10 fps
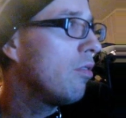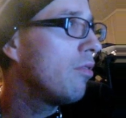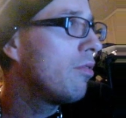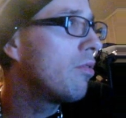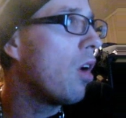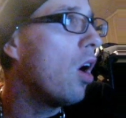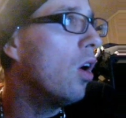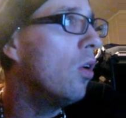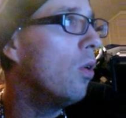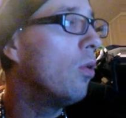
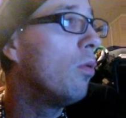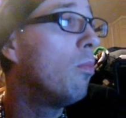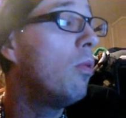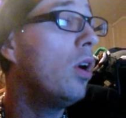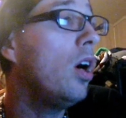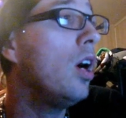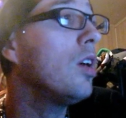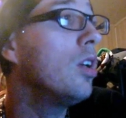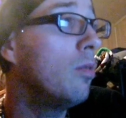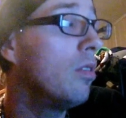So, but I'm
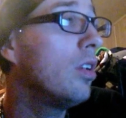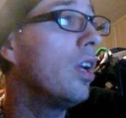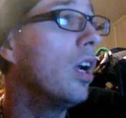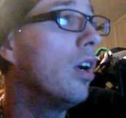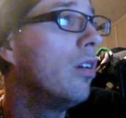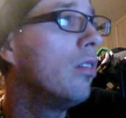gonna yeah,